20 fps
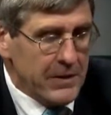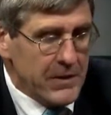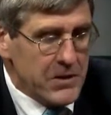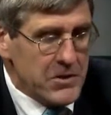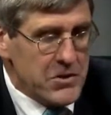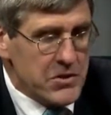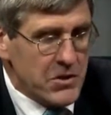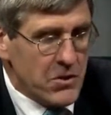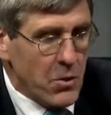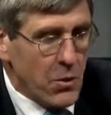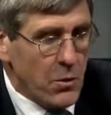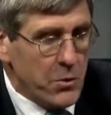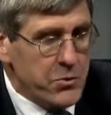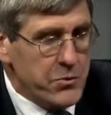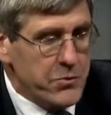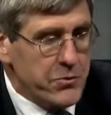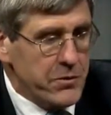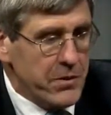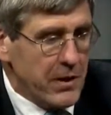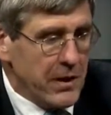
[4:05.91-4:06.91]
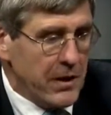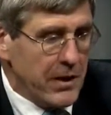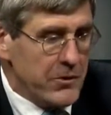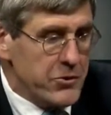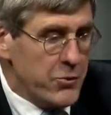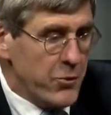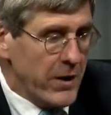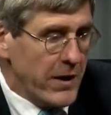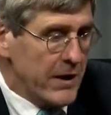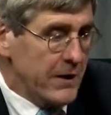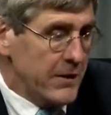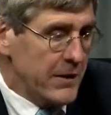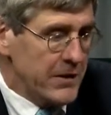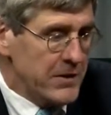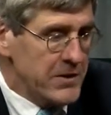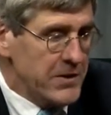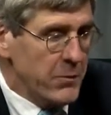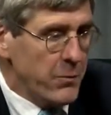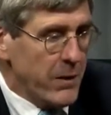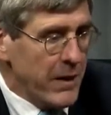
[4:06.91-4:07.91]
this coal train
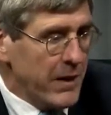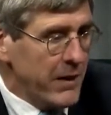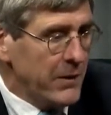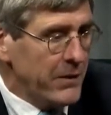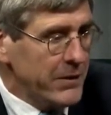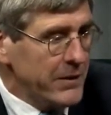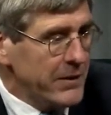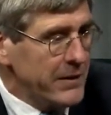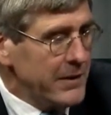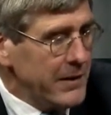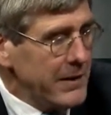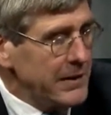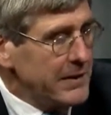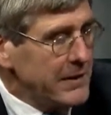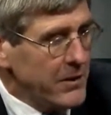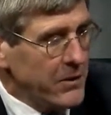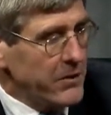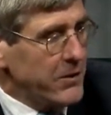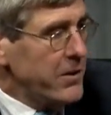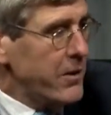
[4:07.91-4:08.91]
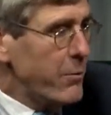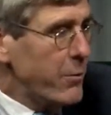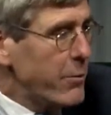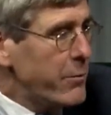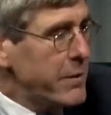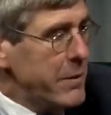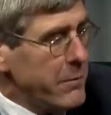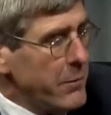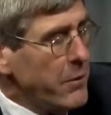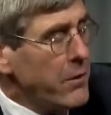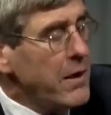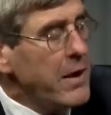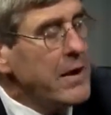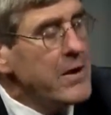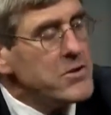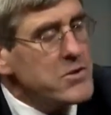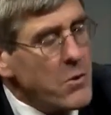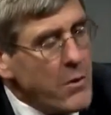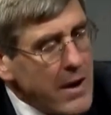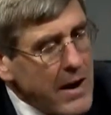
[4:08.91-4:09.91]
that derailed and killed a number of people.
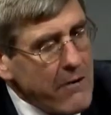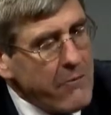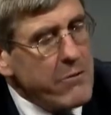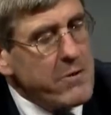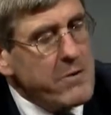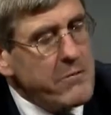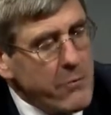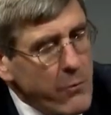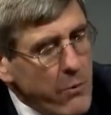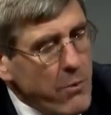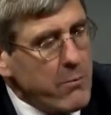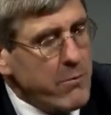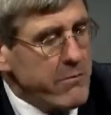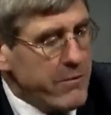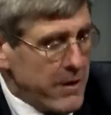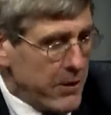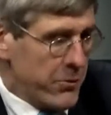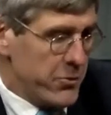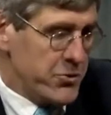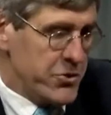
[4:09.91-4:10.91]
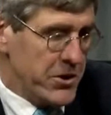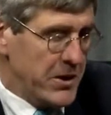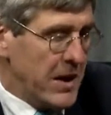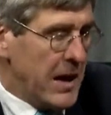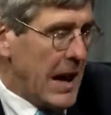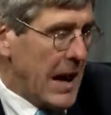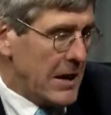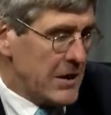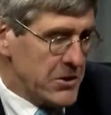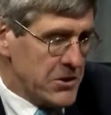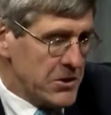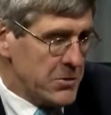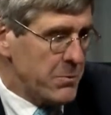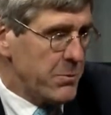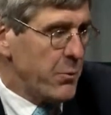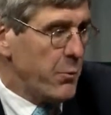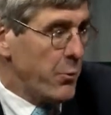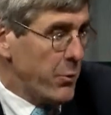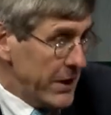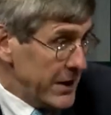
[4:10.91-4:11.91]
So every form of energy has
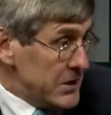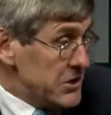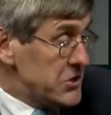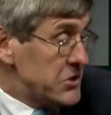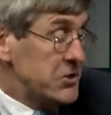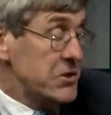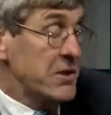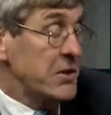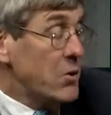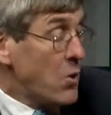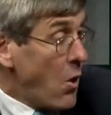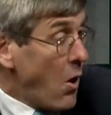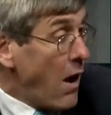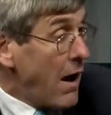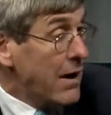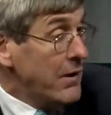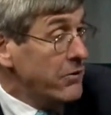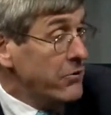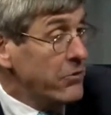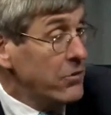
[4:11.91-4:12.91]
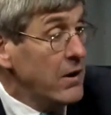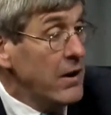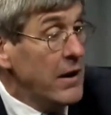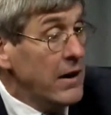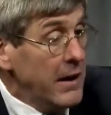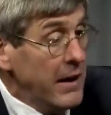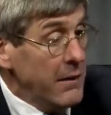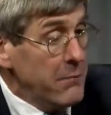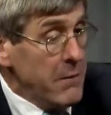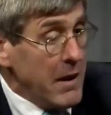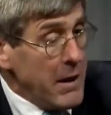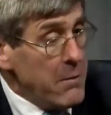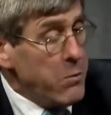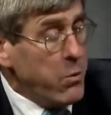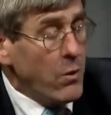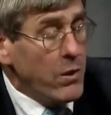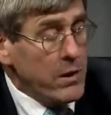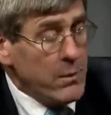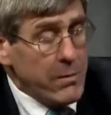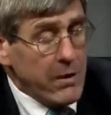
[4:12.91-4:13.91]
risks and costs. And my
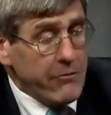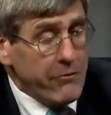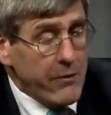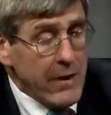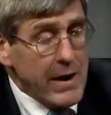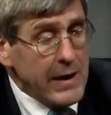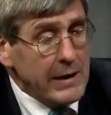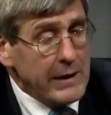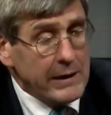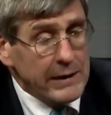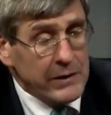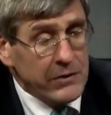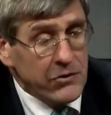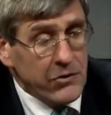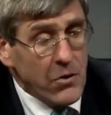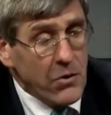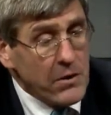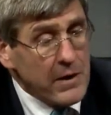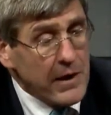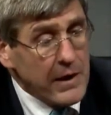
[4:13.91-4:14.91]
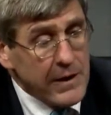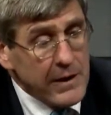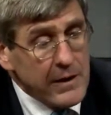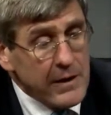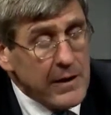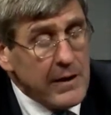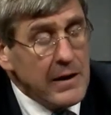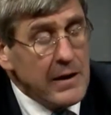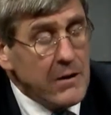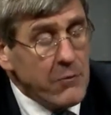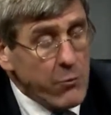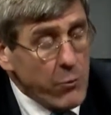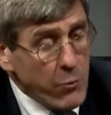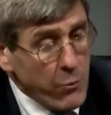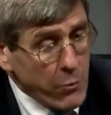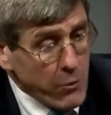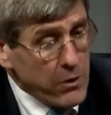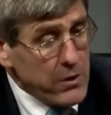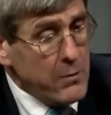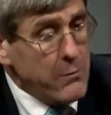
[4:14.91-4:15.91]
point about fracking is, okay, if we're
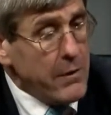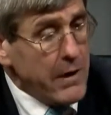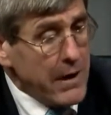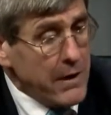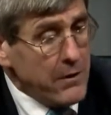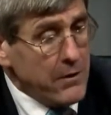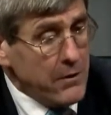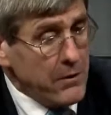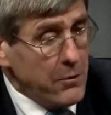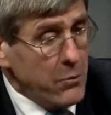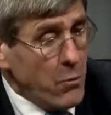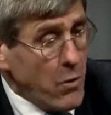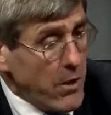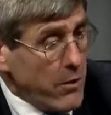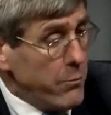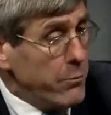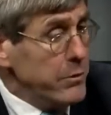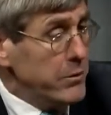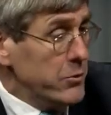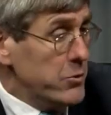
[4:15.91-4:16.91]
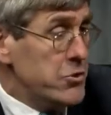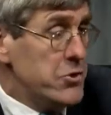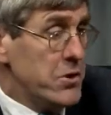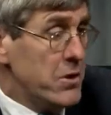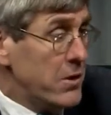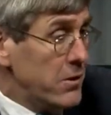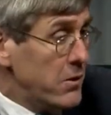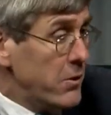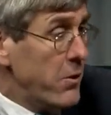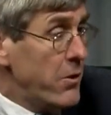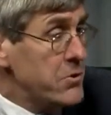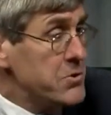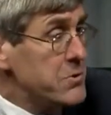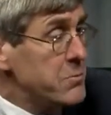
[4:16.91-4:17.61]
worried about water pollution, and there are